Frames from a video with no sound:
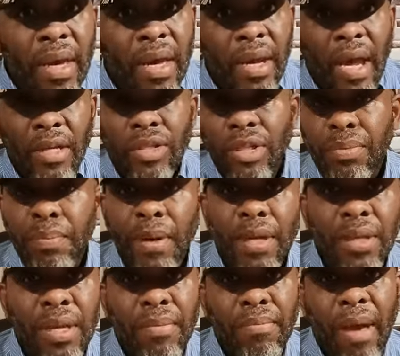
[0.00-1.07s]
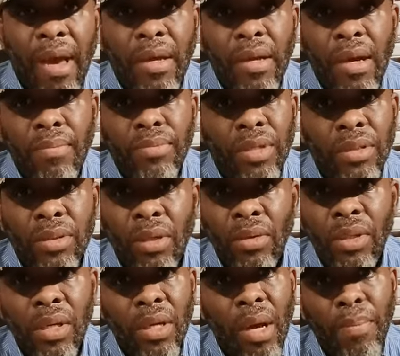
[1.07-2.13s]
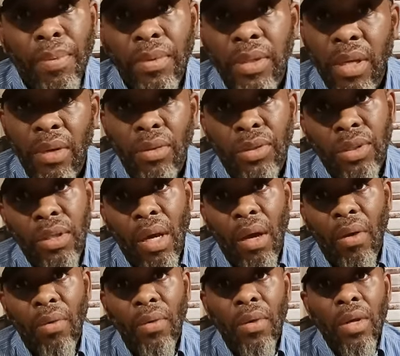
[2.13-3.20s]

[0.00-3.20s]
and I just picked it back up just only a couple of years ago.